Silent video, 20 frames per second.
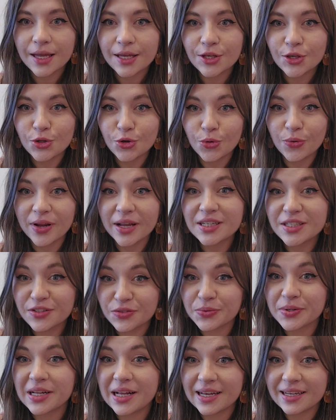You know what I just
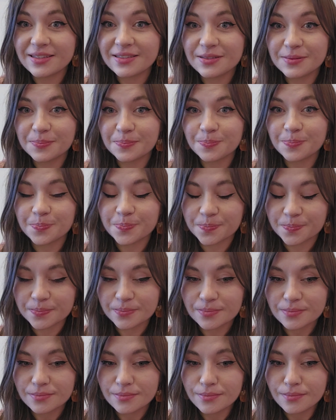realized?
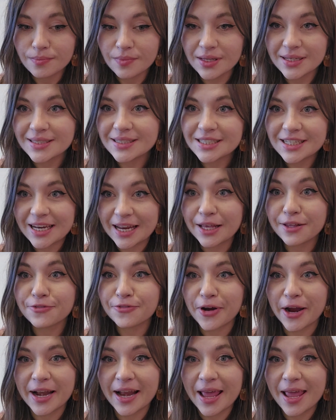Today is
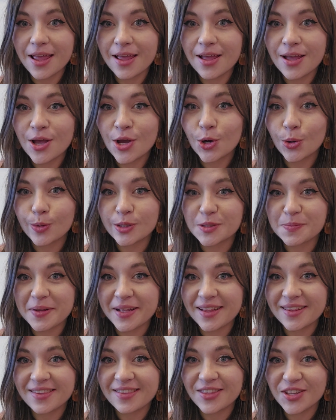Friday, which
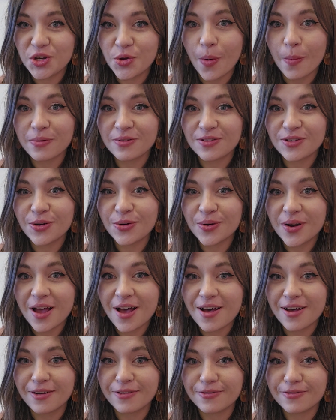means the new episode
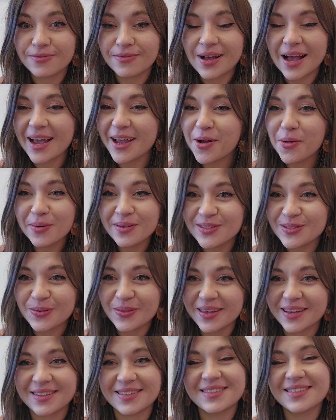of, I always do
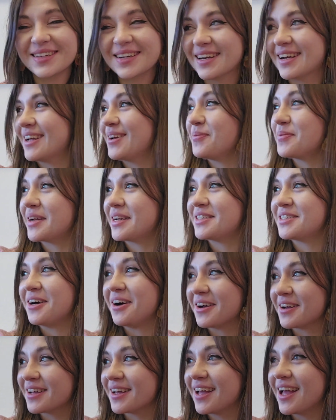this when I
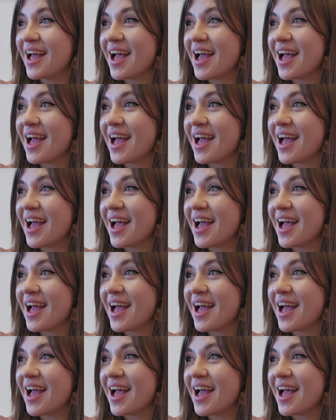talk,